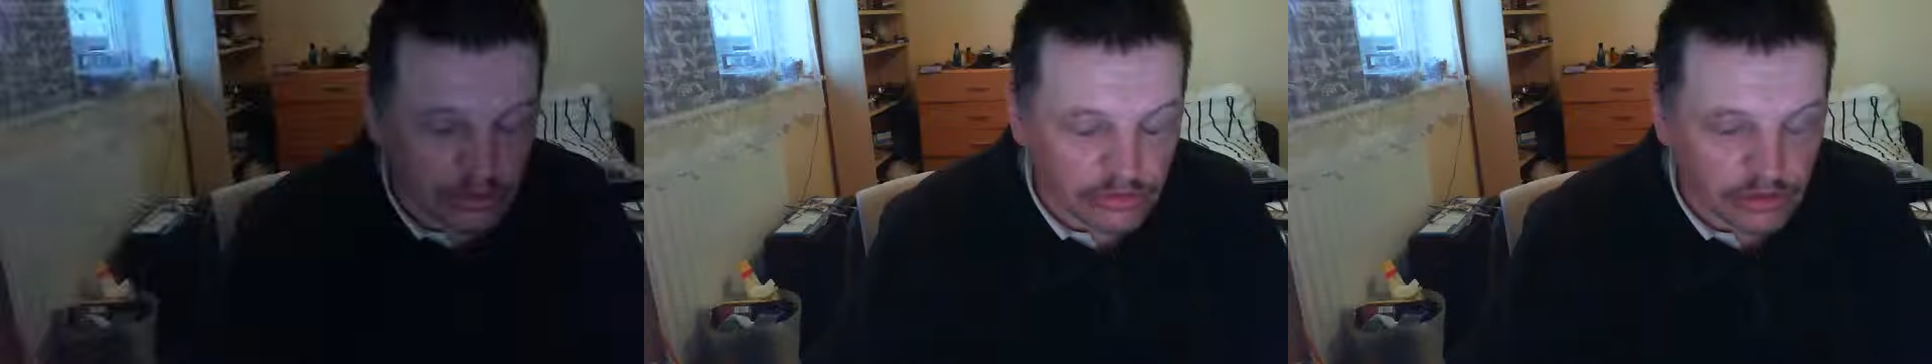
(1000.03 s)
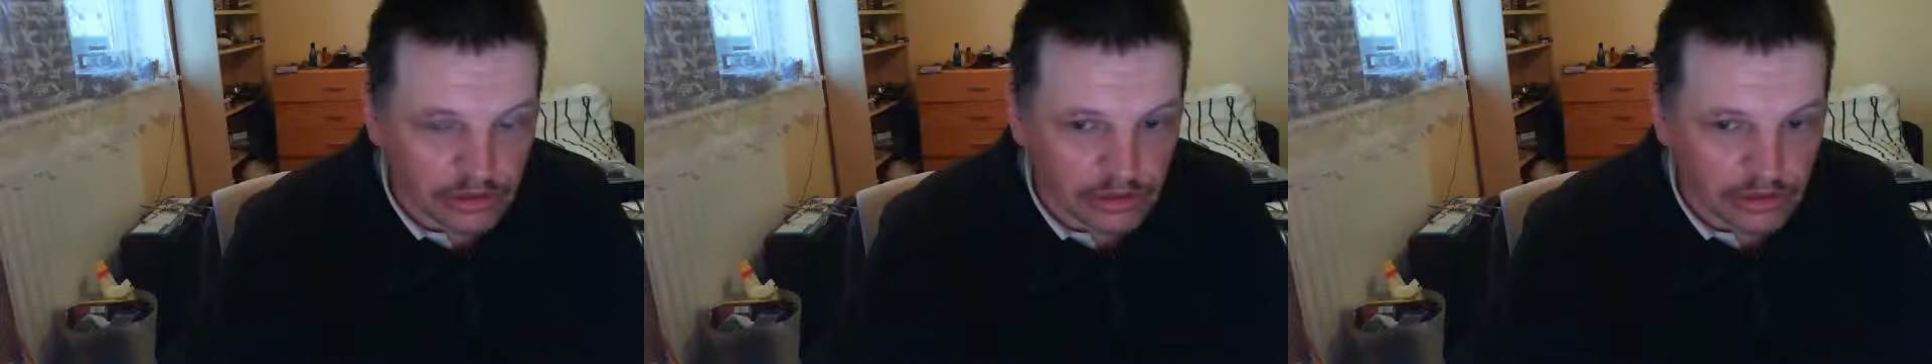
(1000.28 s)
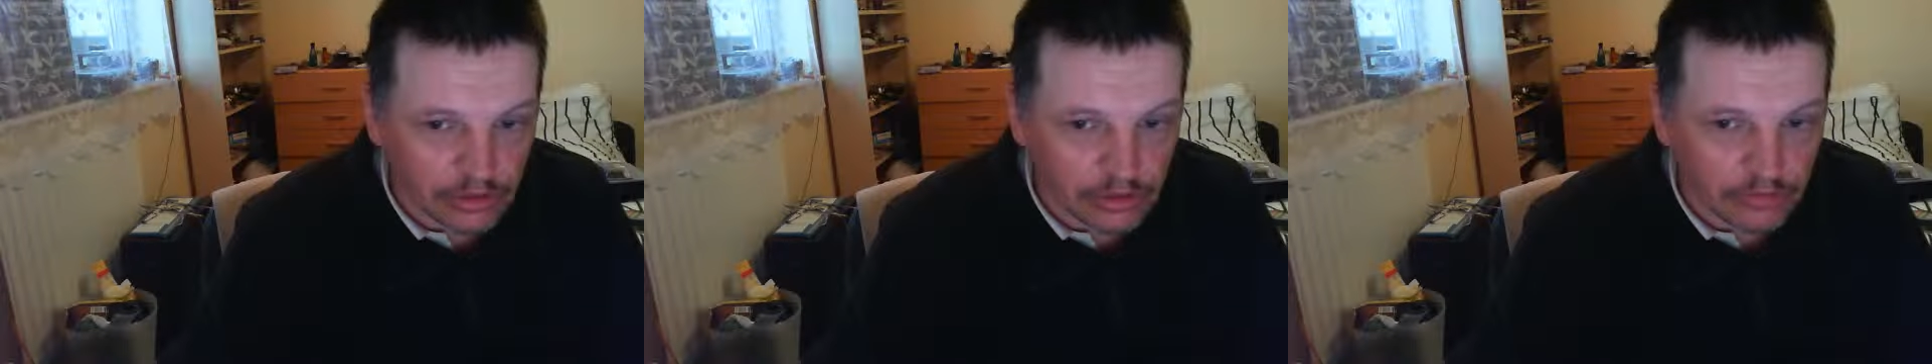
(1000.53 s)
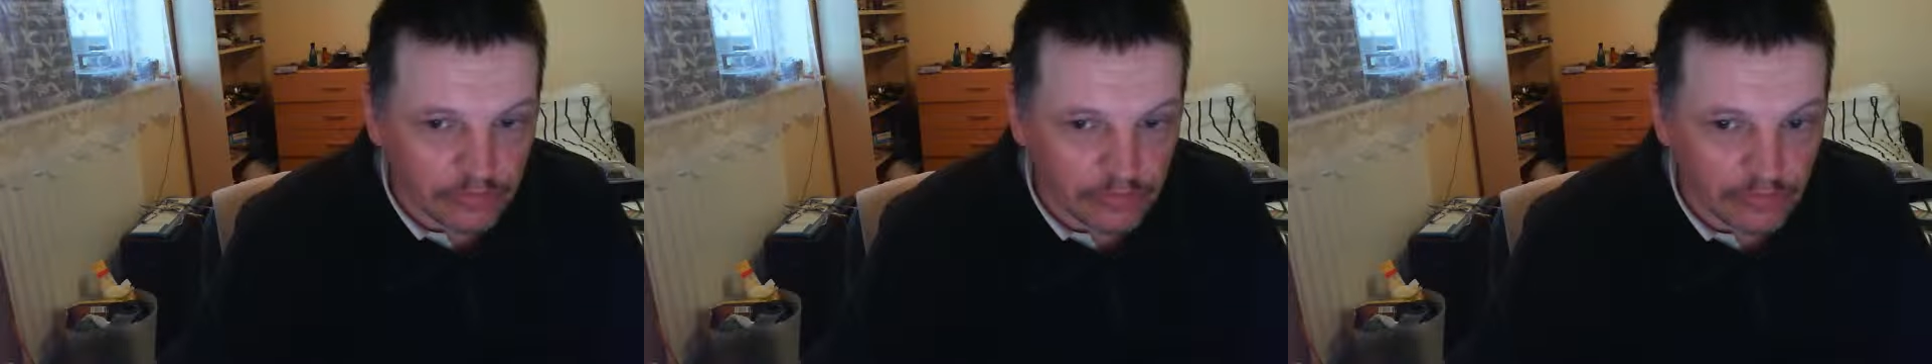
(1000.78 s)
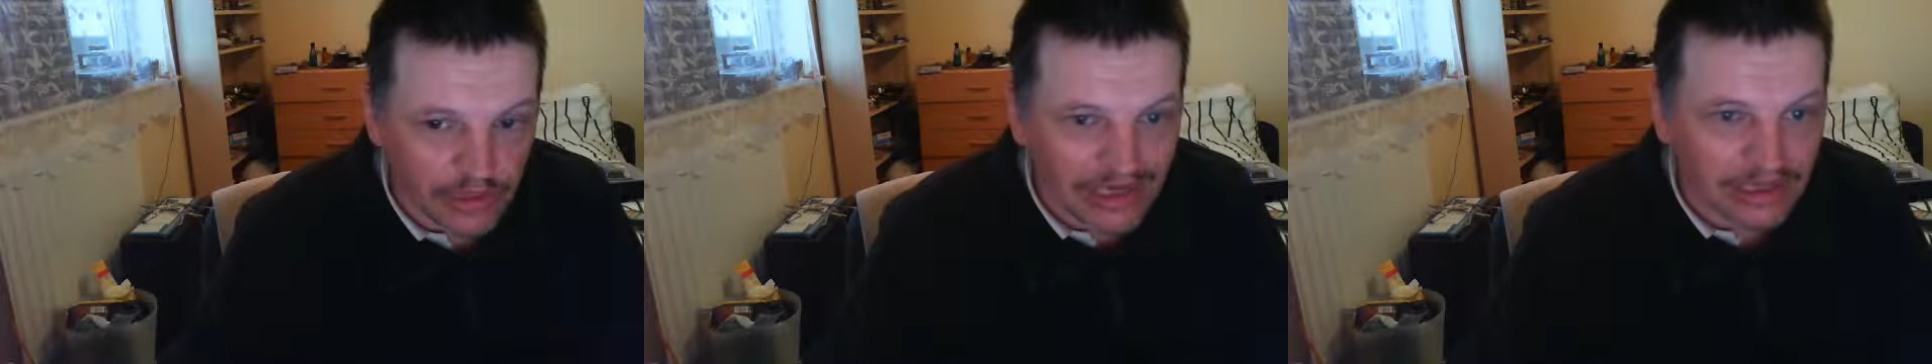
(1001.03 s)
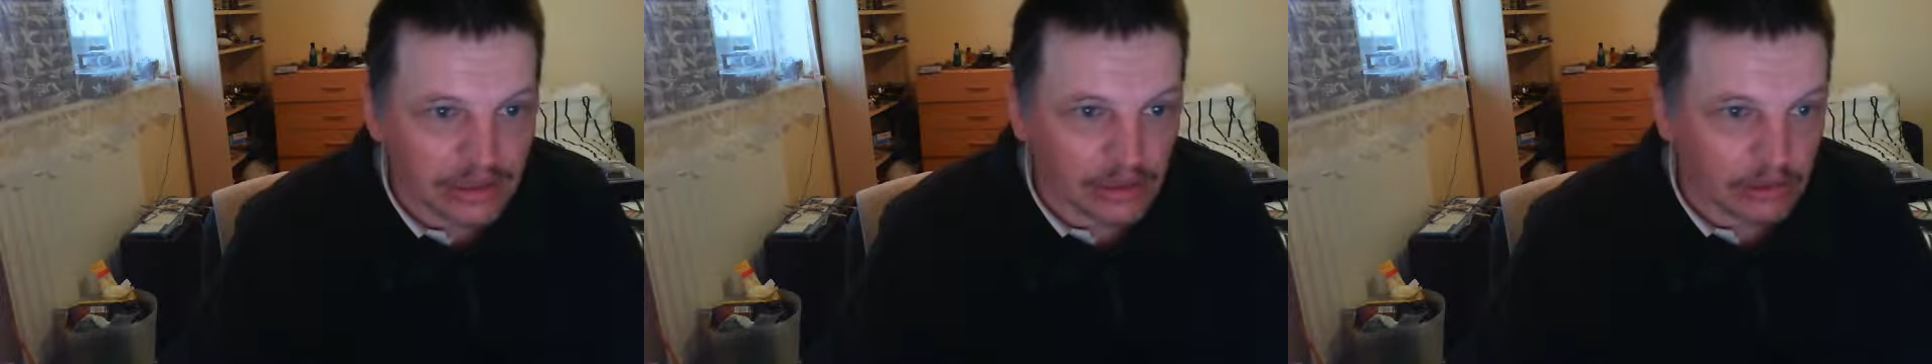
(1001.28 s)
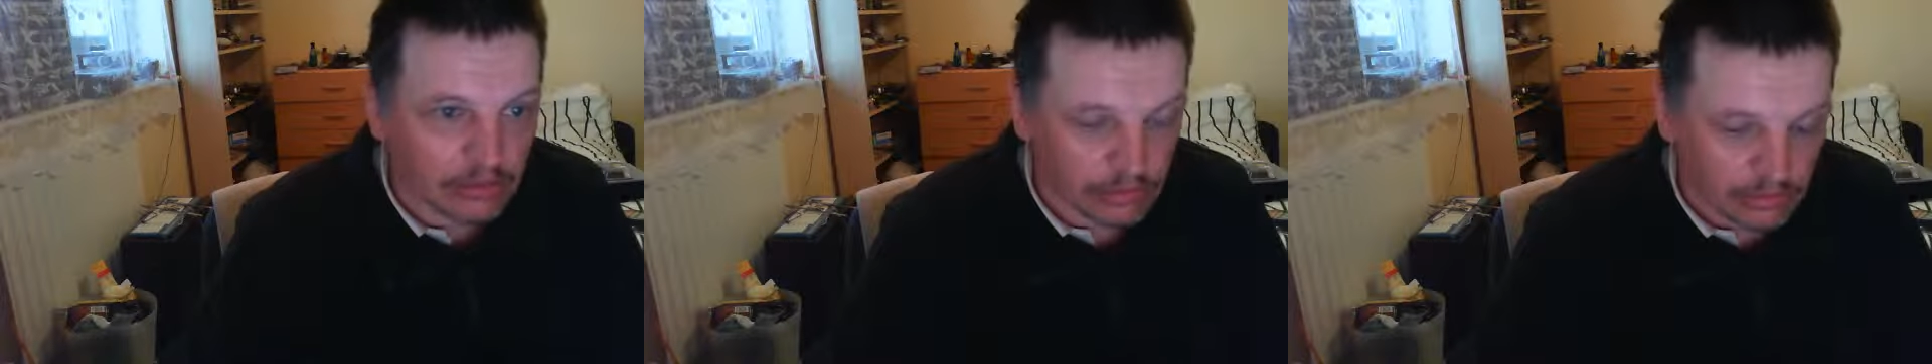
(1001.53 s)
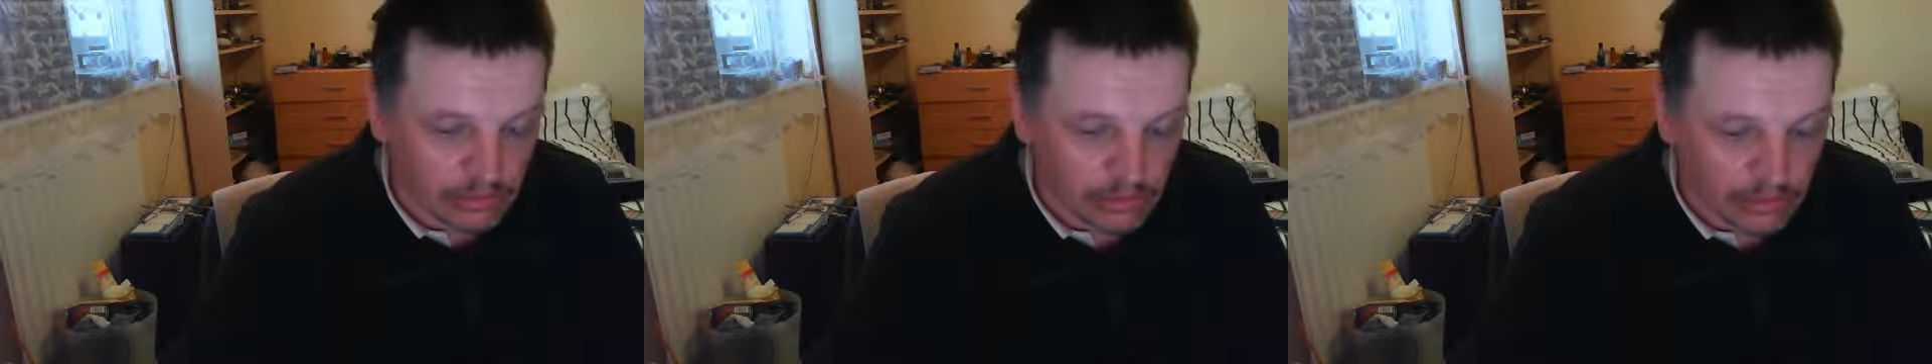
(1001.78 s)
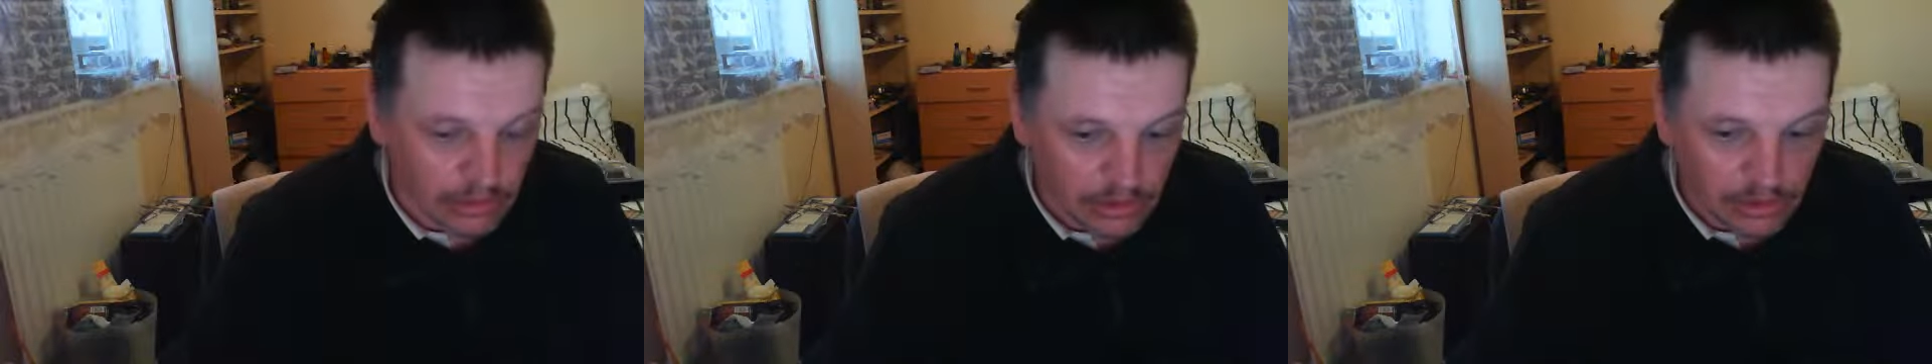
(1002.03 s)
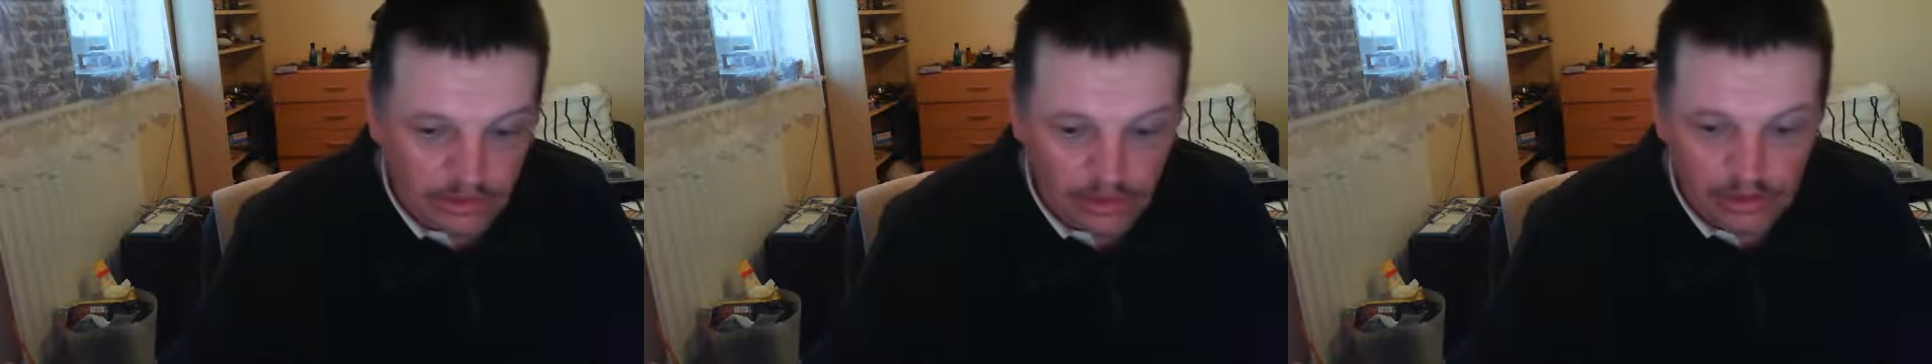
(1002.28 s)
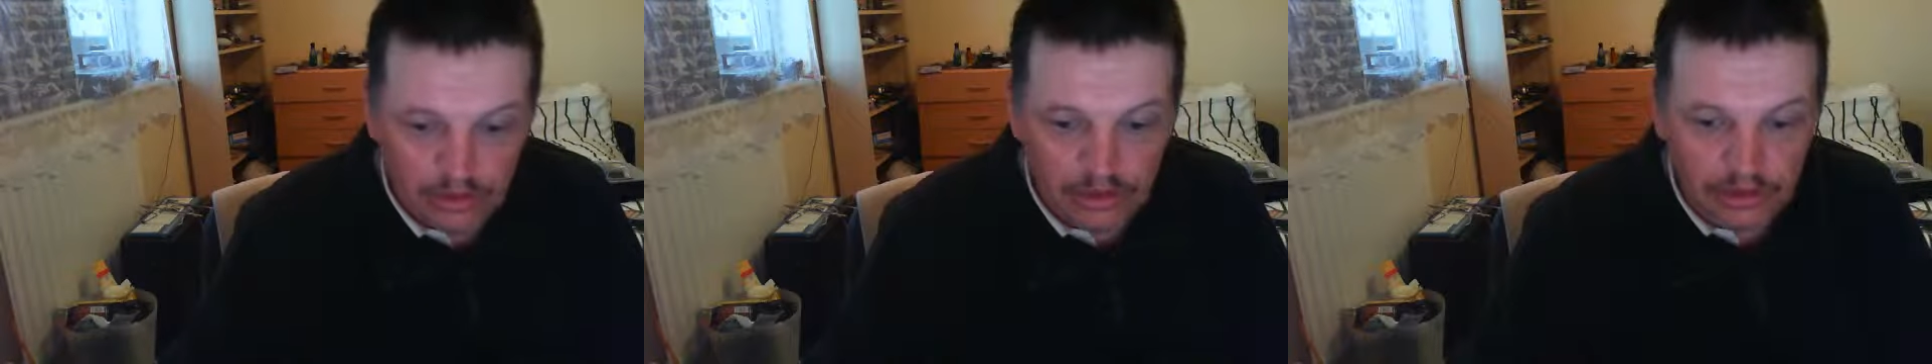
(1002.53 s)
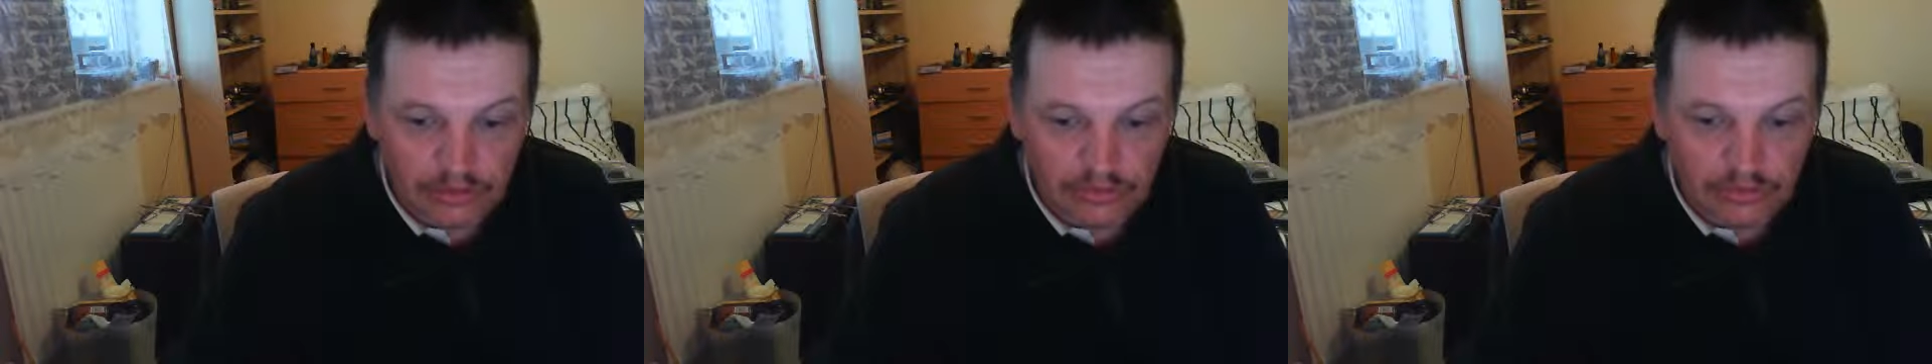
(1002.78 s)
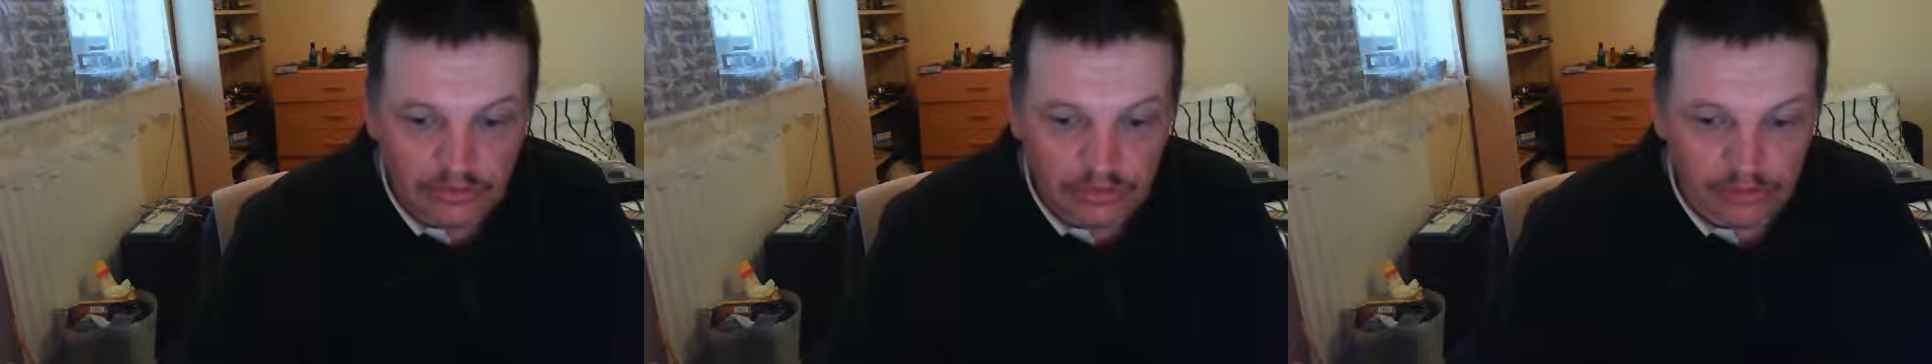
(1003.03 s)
I should say Asda, and